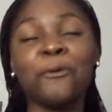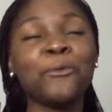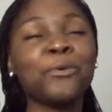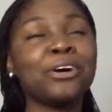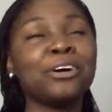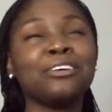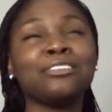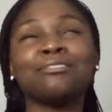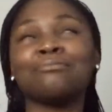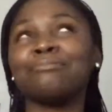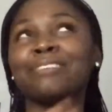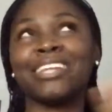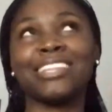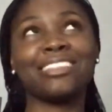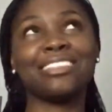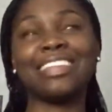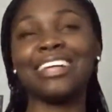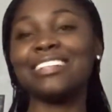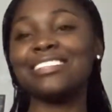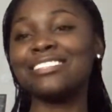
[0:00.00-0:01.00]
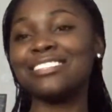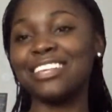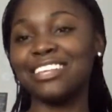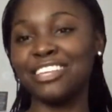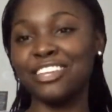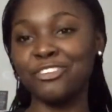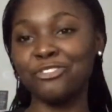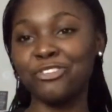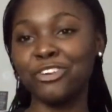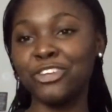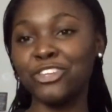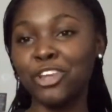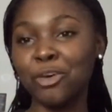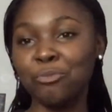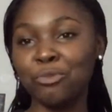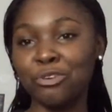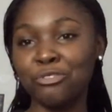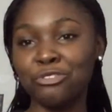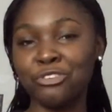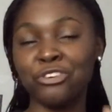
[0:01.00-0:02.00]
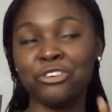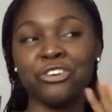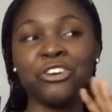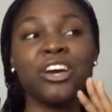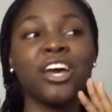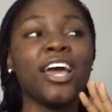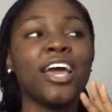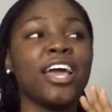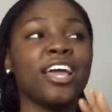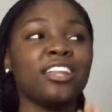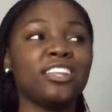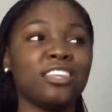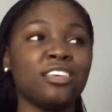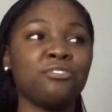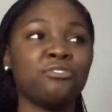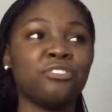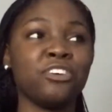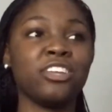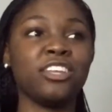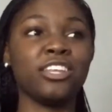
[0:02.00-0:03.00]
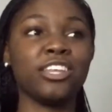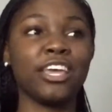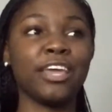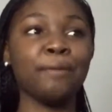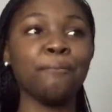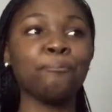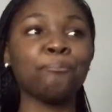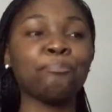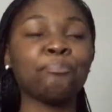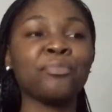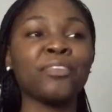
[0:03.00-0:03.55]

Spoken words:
Well, but that's a different topic for a different day.